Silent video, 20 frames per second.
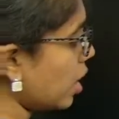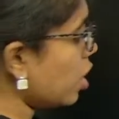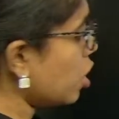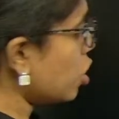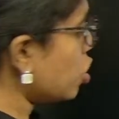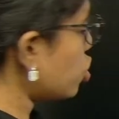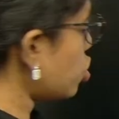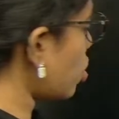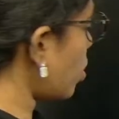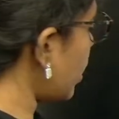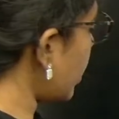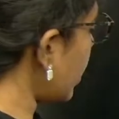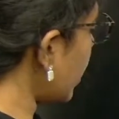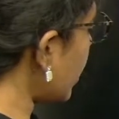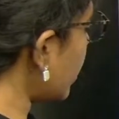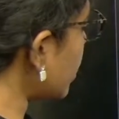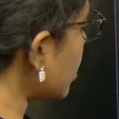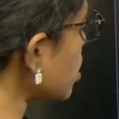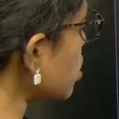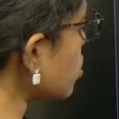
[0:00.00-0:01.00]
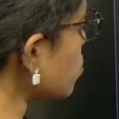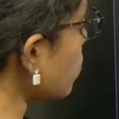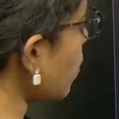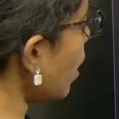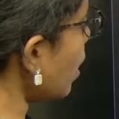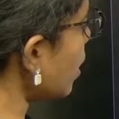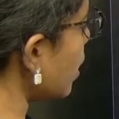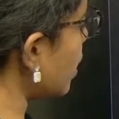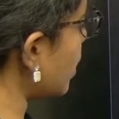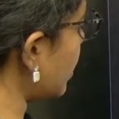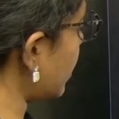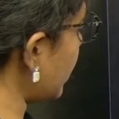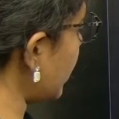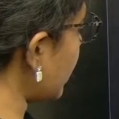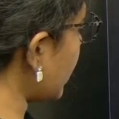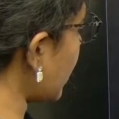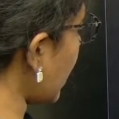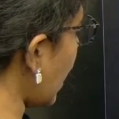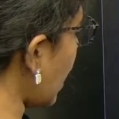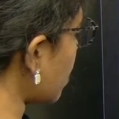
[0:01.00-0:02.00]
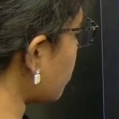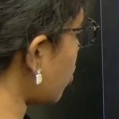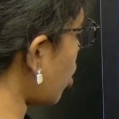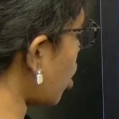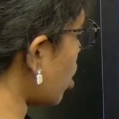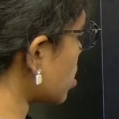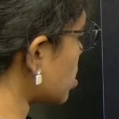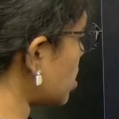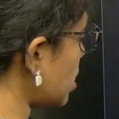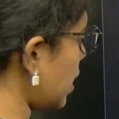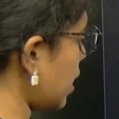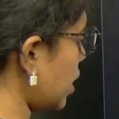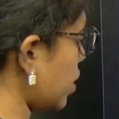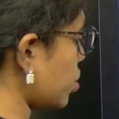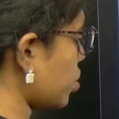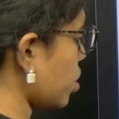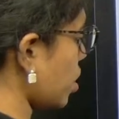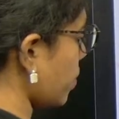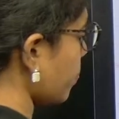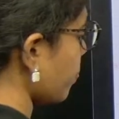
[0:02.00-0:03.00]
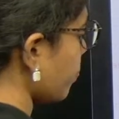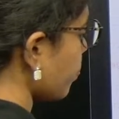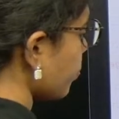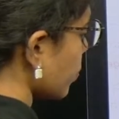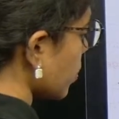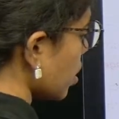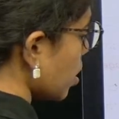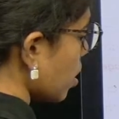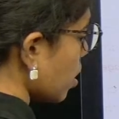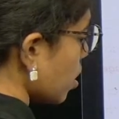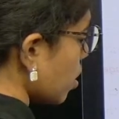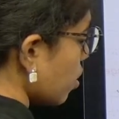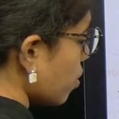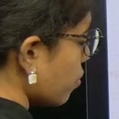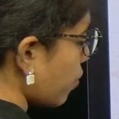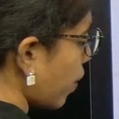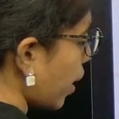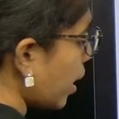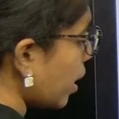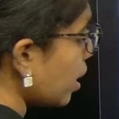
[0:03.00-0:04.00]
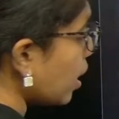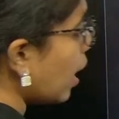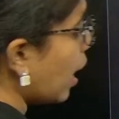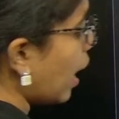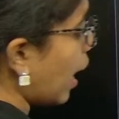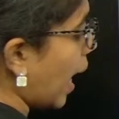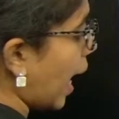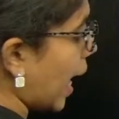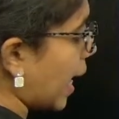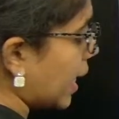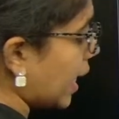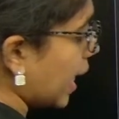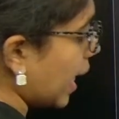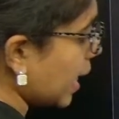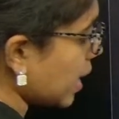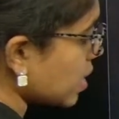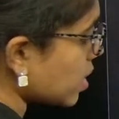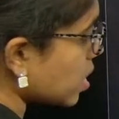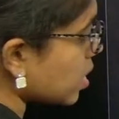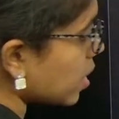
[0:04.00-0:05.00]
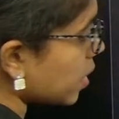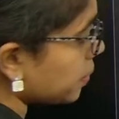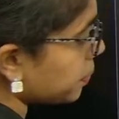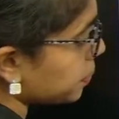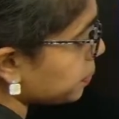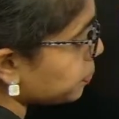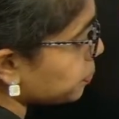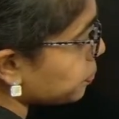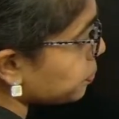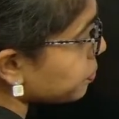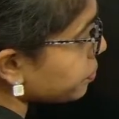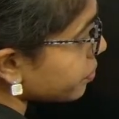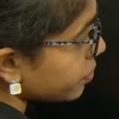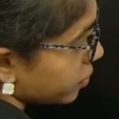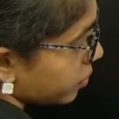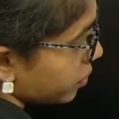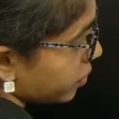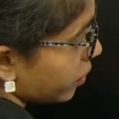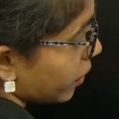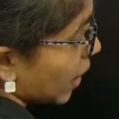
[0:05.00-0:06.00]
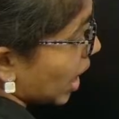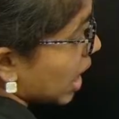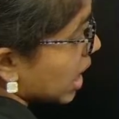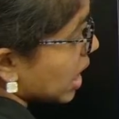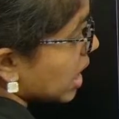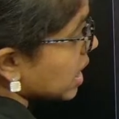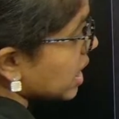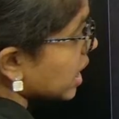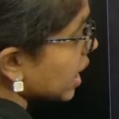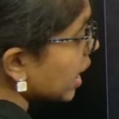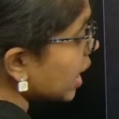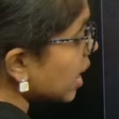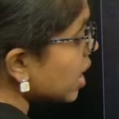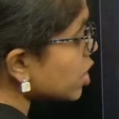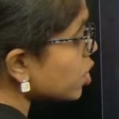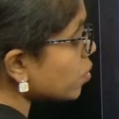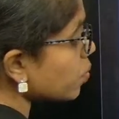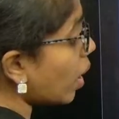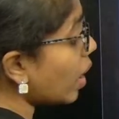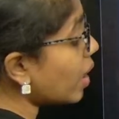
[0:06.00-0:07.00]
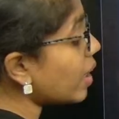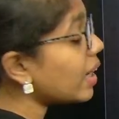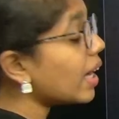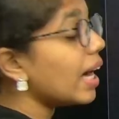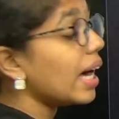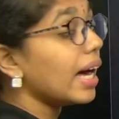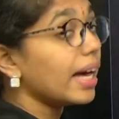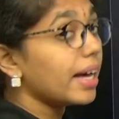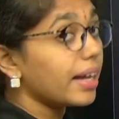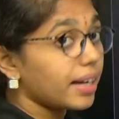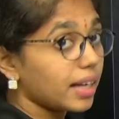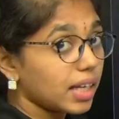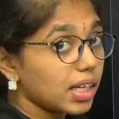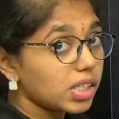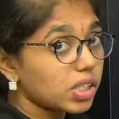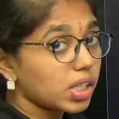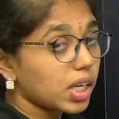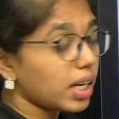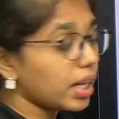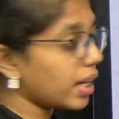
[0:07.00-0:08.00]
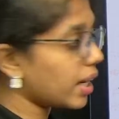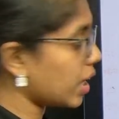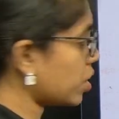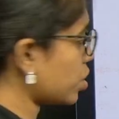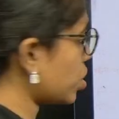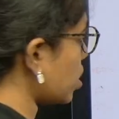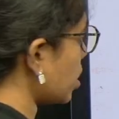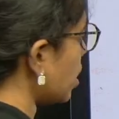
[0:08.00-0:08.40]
So, here it is what? Decarboxylation. Fine. And next, C is what? Regeneration.